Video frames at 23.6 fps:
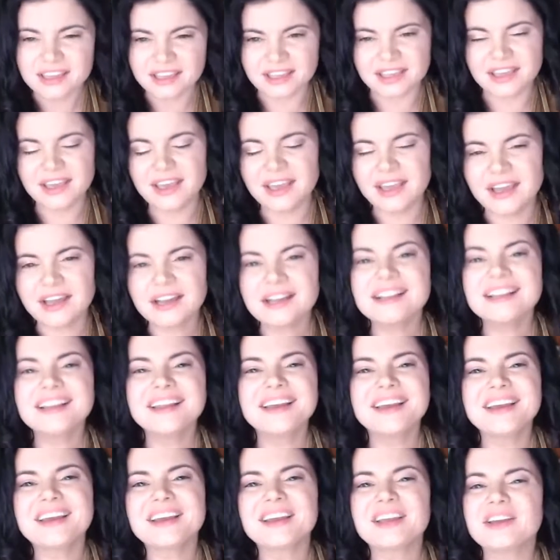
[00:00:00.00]
Can't
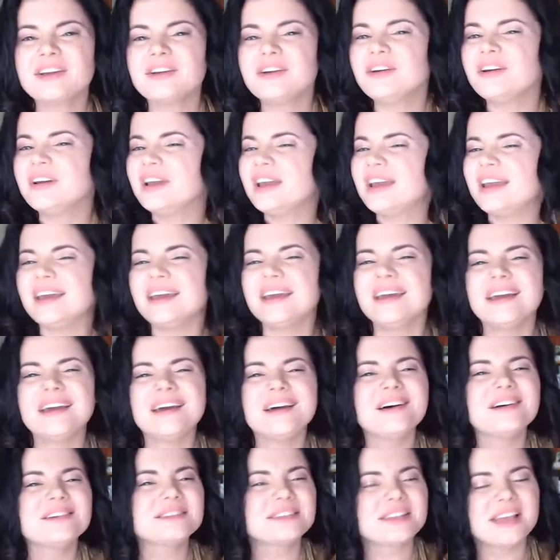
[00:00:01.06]
click your
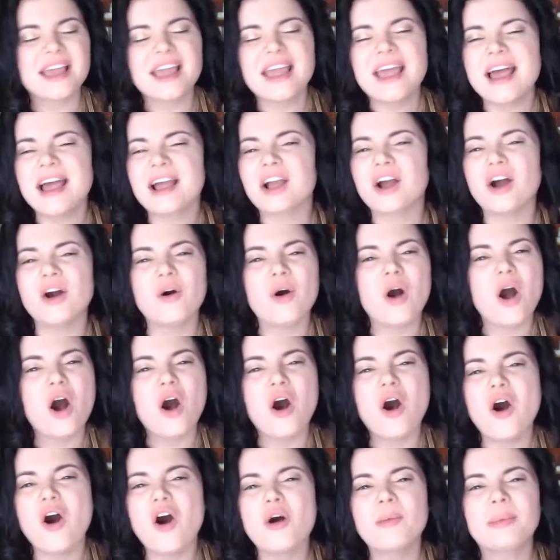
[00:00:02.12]
heels and go
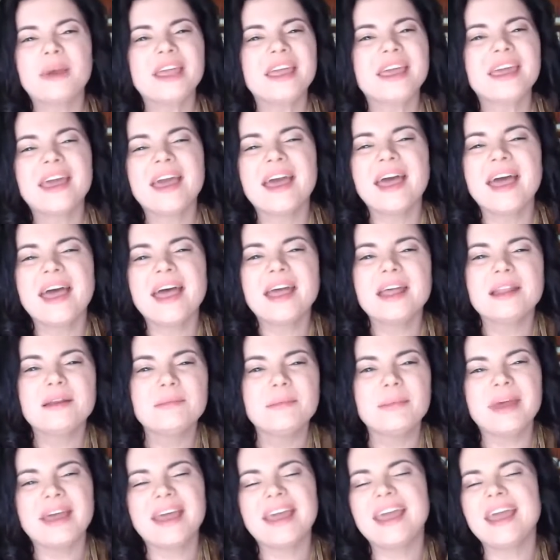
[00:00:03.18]
home again,
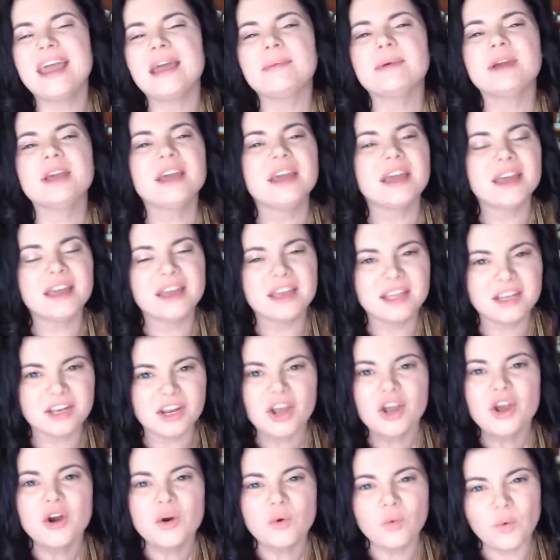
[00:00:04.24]
baby.
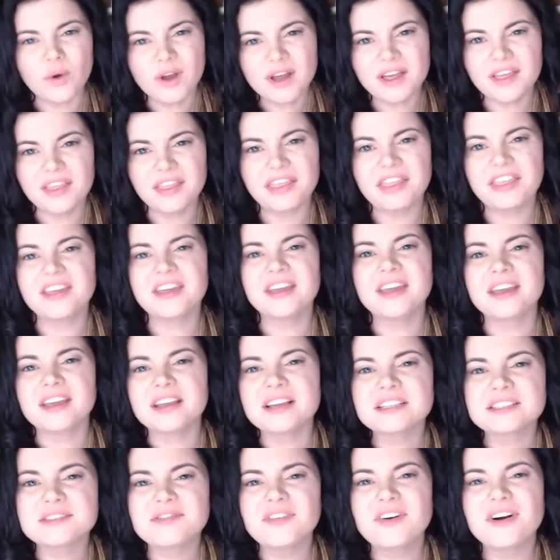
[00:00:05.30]
And one
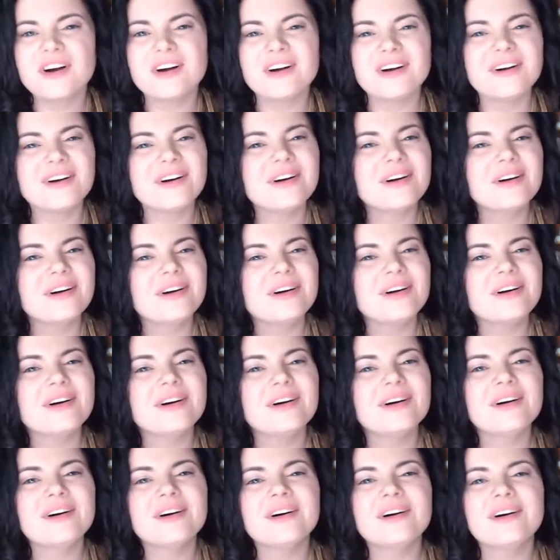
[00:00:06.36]
thing's
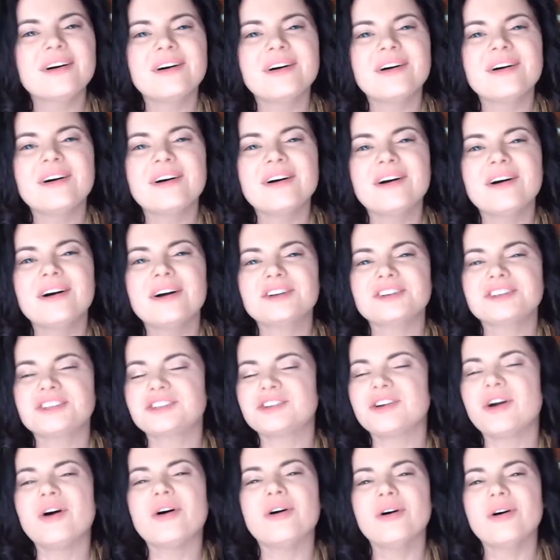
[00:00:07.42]
for
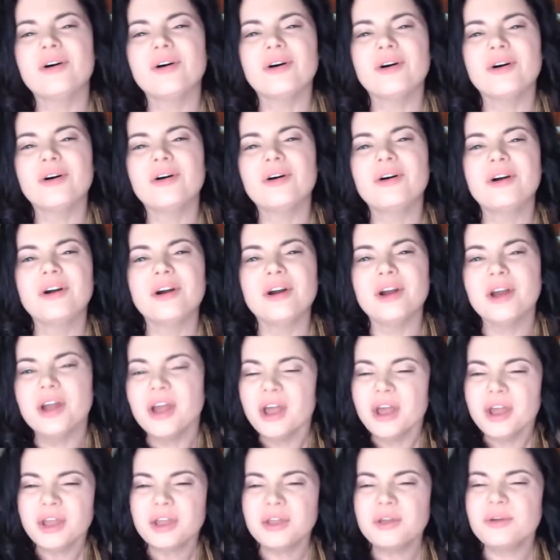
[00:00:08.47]
sure,
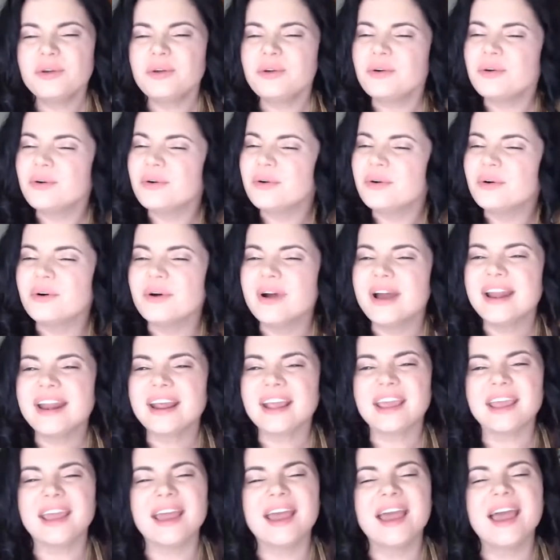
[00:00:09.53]
you
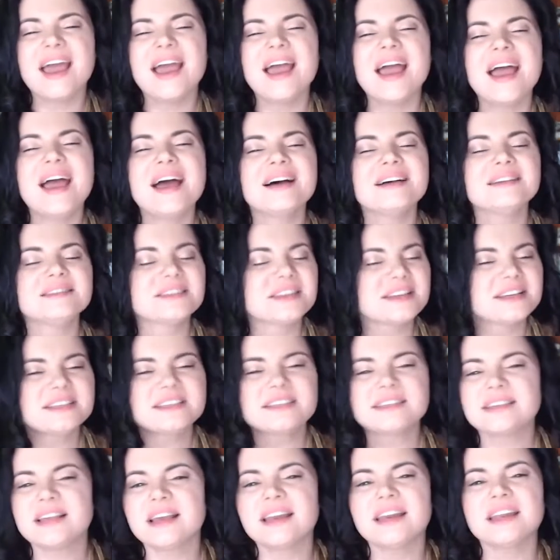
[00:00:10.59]
ain't in
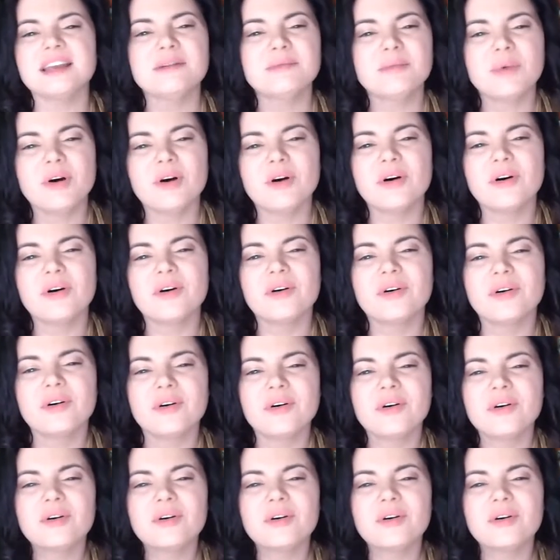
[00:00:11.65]
Kansas anymore.